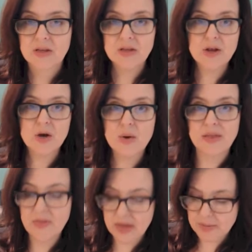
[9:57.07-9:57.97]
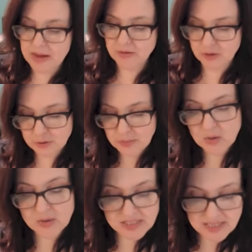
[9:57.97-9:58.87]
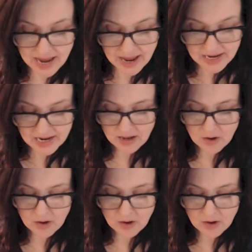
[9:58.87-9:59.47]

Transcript: and think about 2 posts a day,